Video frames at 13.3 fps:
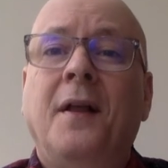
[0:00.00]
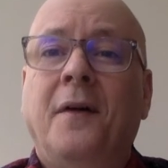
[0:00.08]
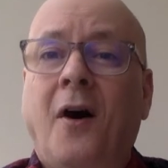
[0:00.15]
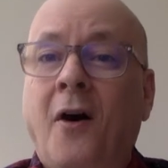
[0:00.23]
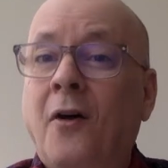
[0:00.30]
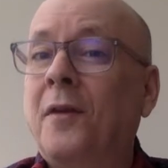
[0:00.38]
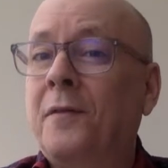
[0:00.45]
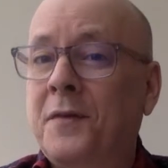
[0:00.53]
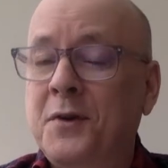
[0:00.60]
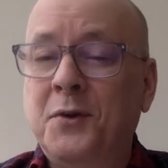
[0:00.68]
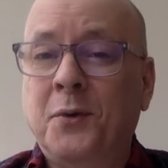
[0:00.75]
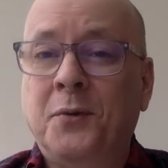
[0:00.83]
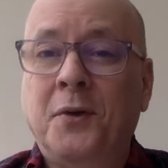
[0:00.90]
all of the
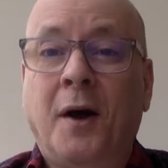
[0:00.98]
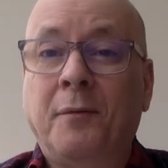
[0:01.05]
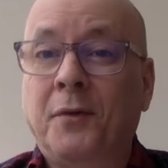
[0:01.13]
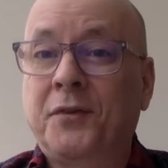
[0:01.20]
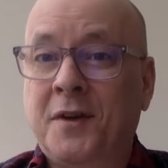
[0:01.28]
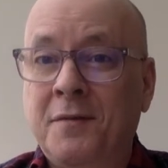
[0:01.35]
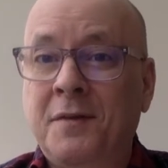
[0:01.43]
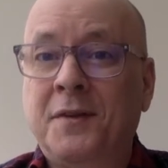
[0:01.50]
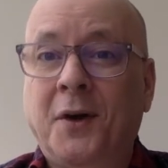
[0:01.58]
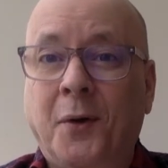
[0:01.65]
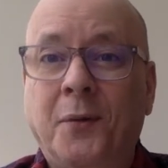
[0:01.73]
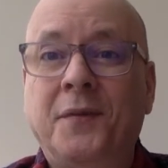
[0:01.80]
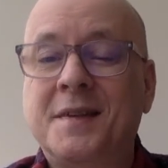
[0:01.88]
Dune novels, even
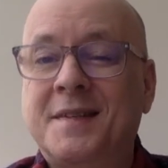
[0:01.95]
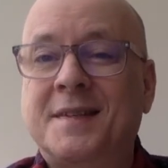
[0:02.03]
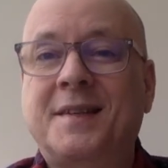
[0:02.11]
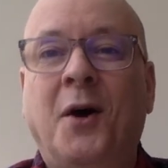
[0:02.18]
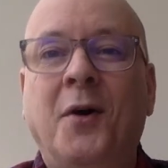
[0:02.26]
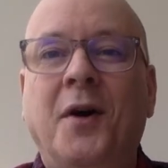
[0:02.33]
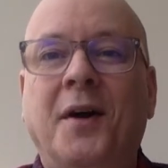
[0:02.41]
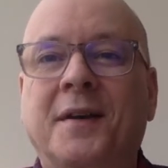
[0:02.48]
though this oh,